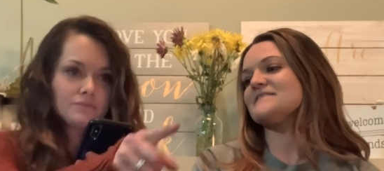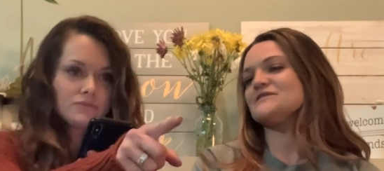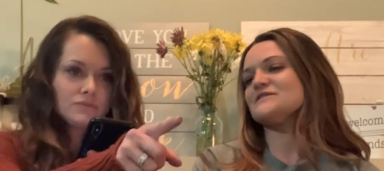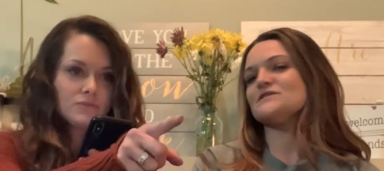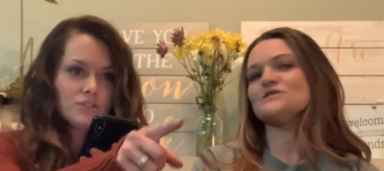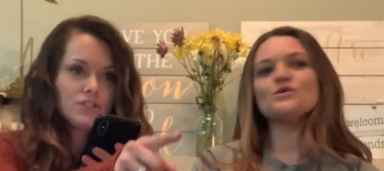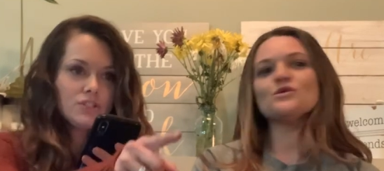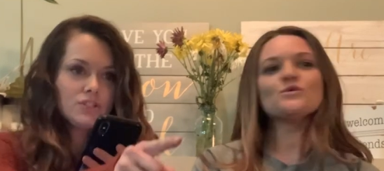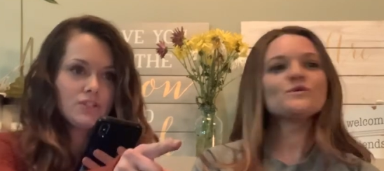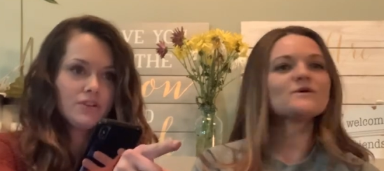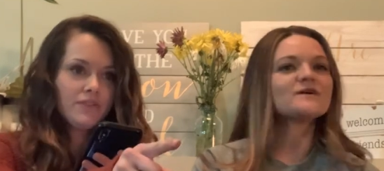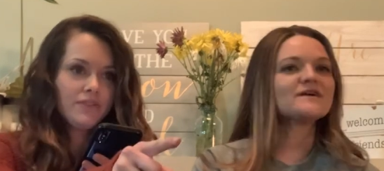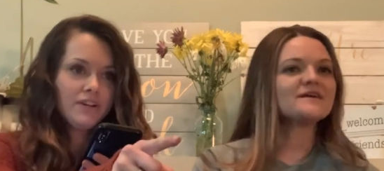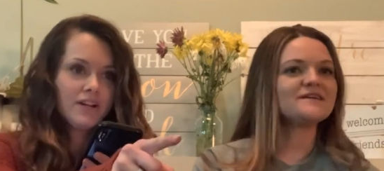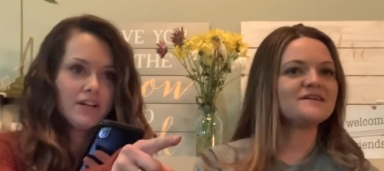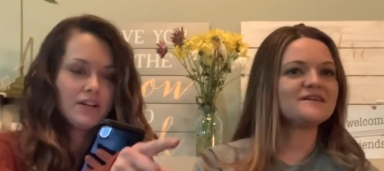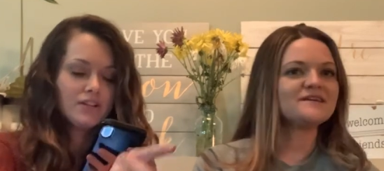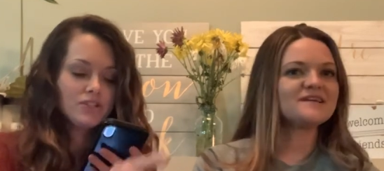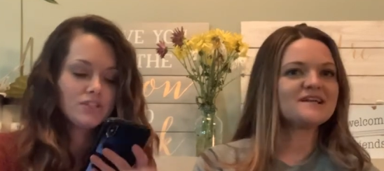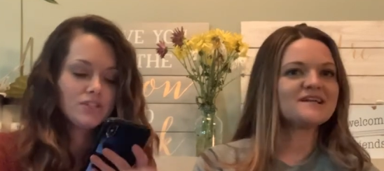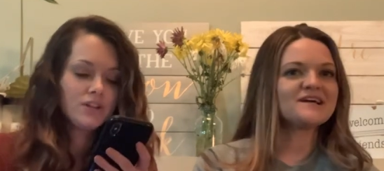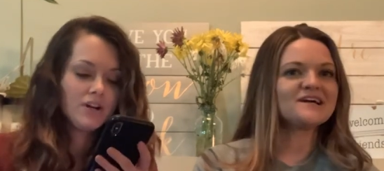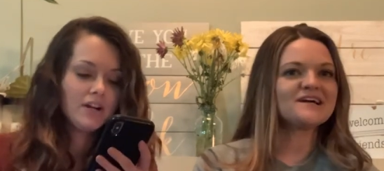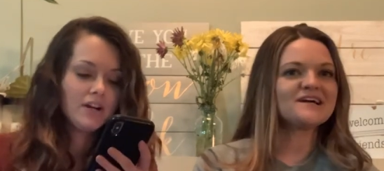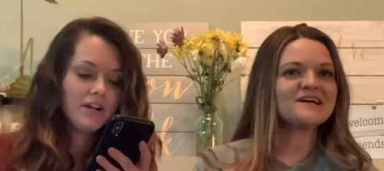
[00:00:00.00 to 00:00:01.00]
Speaker 1: She's Lauren, over
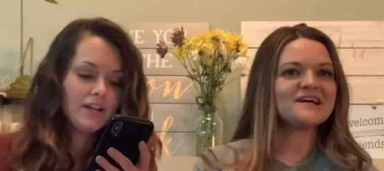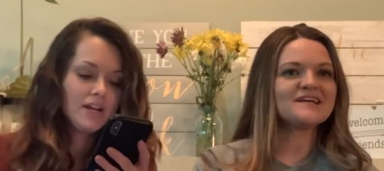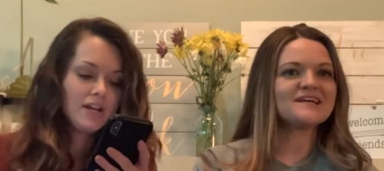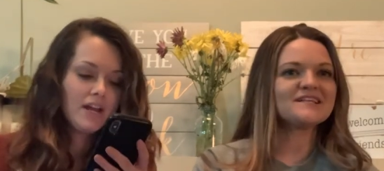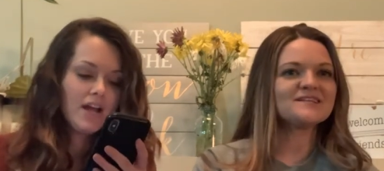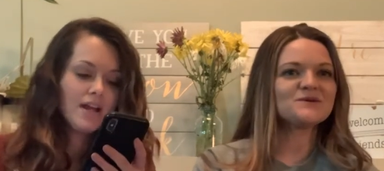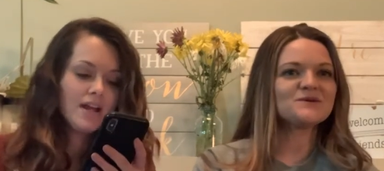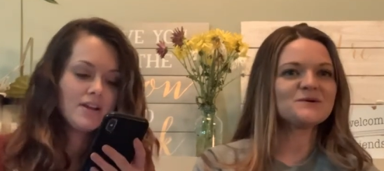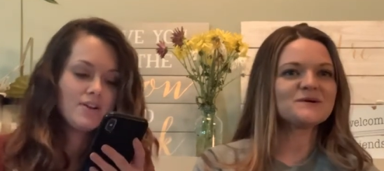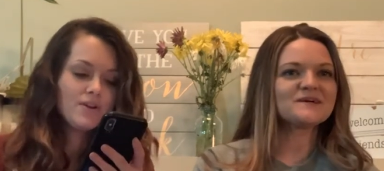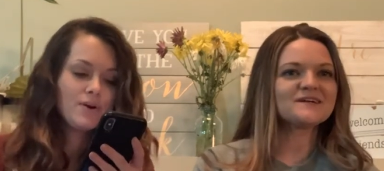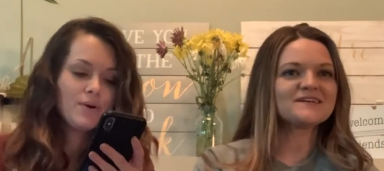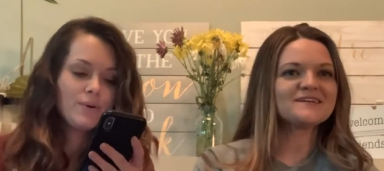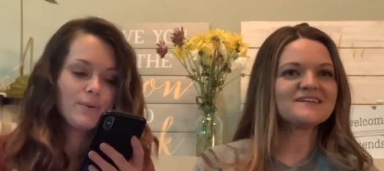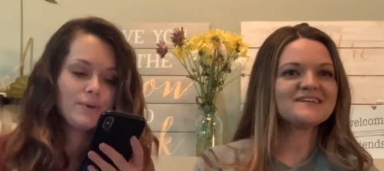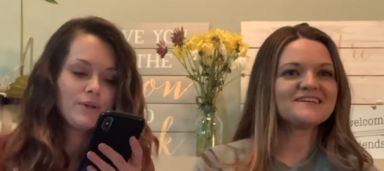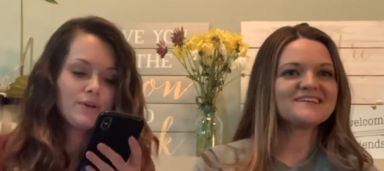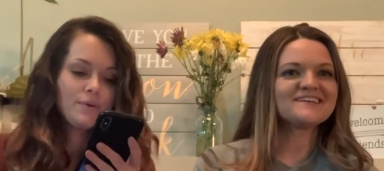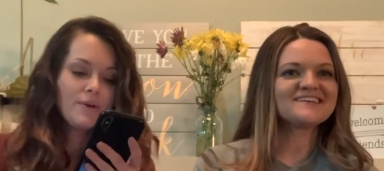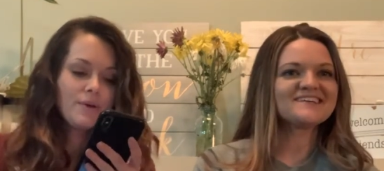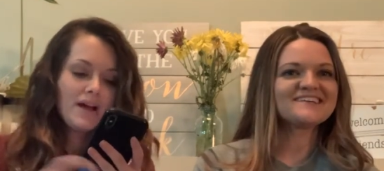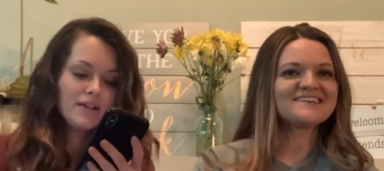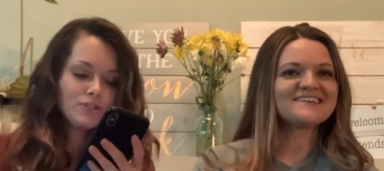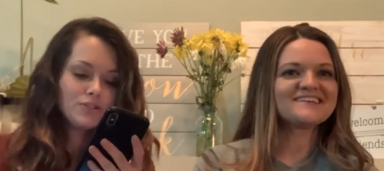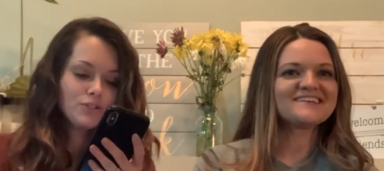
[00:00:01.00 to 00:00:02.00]
here. Sorry. Right, I know
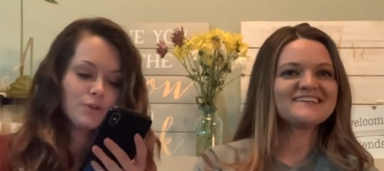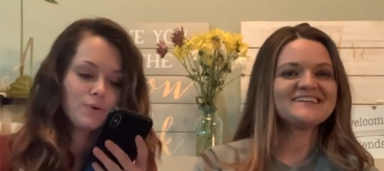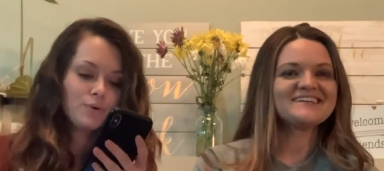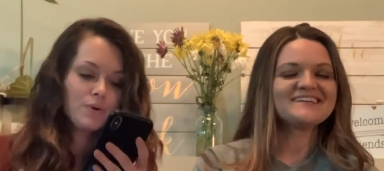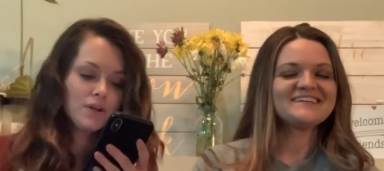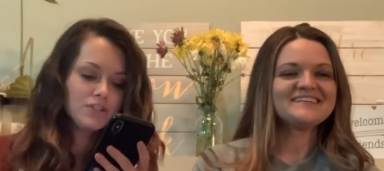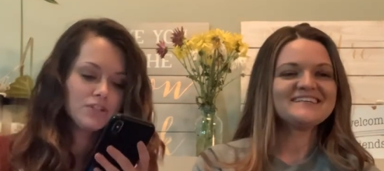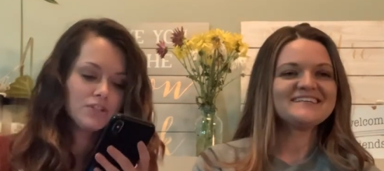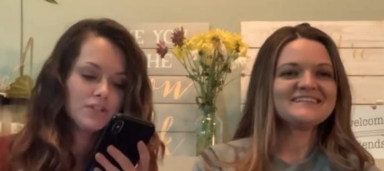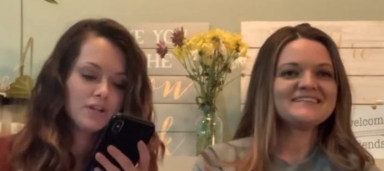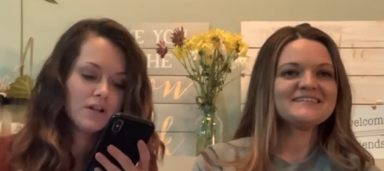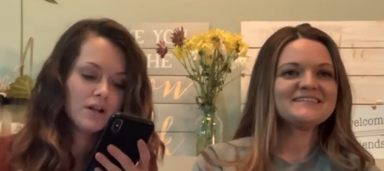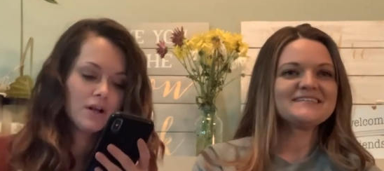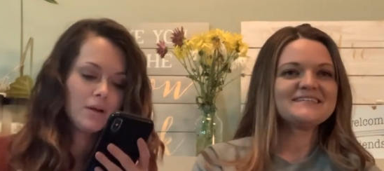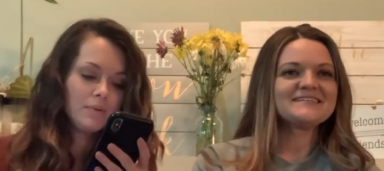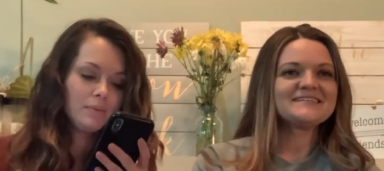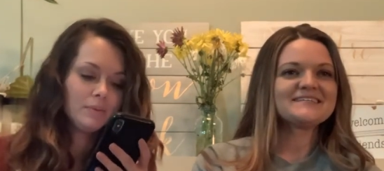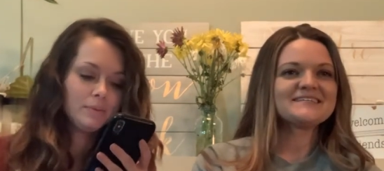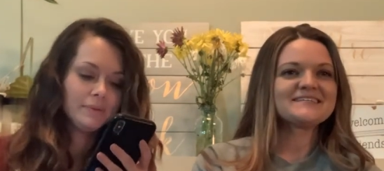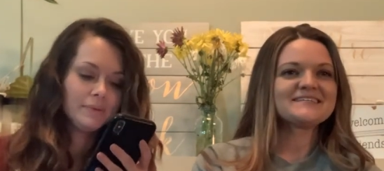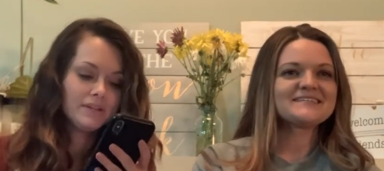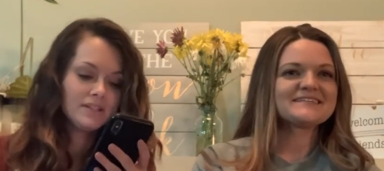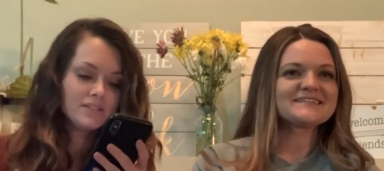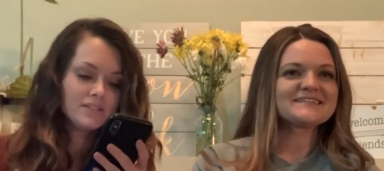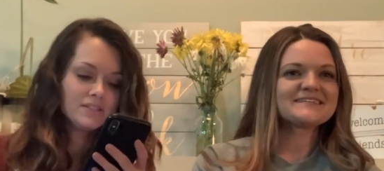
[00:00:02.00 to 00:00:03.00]
you asked your question a
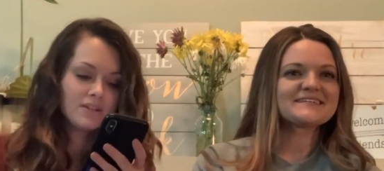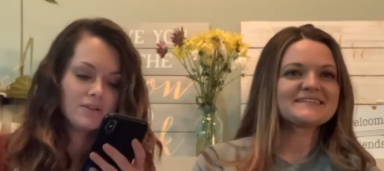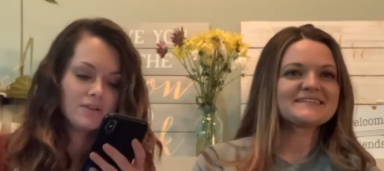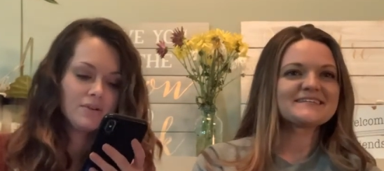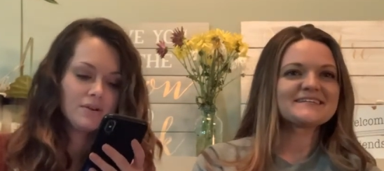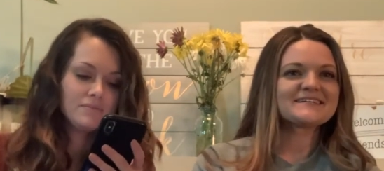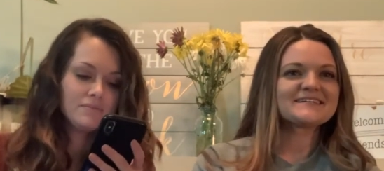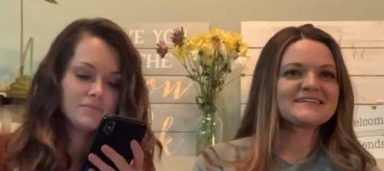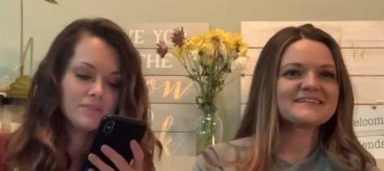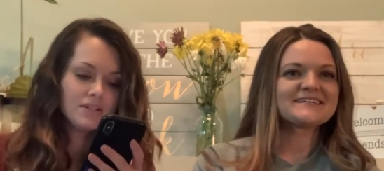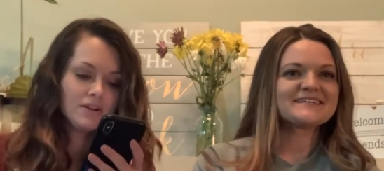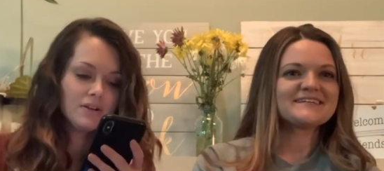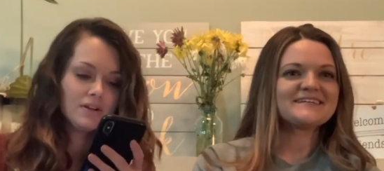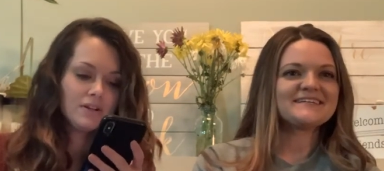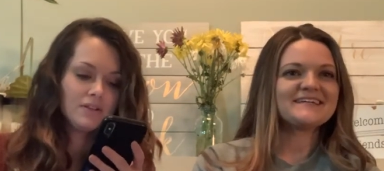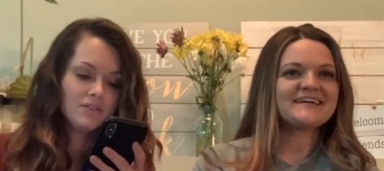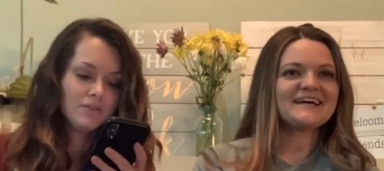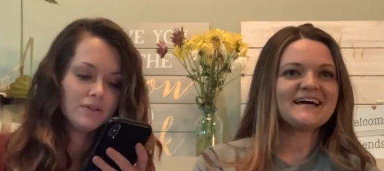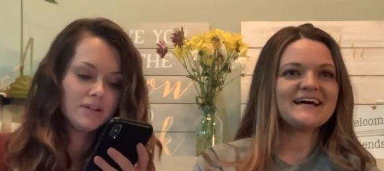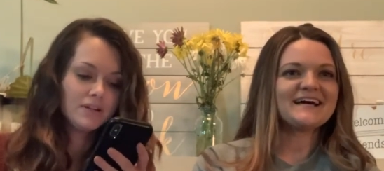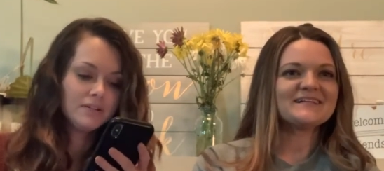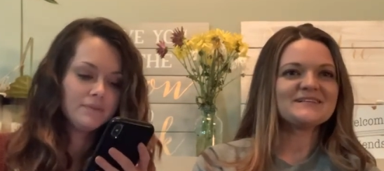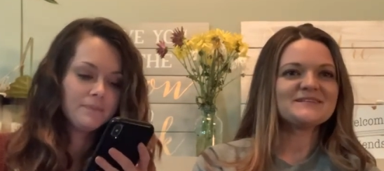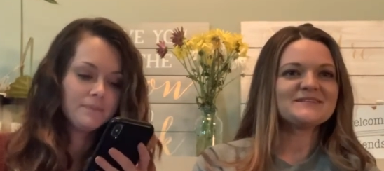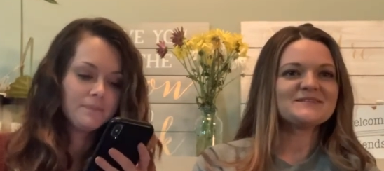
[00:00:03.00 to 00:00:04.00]
couple minutes ago. I'm sorry,
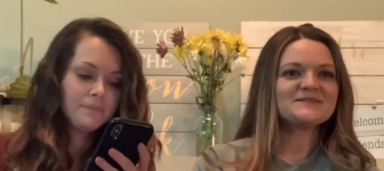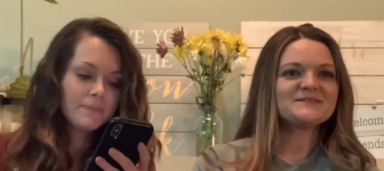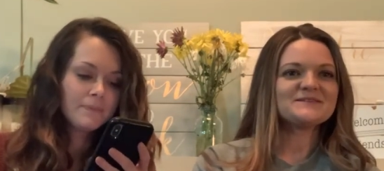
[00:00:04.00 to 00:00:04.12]
yeah.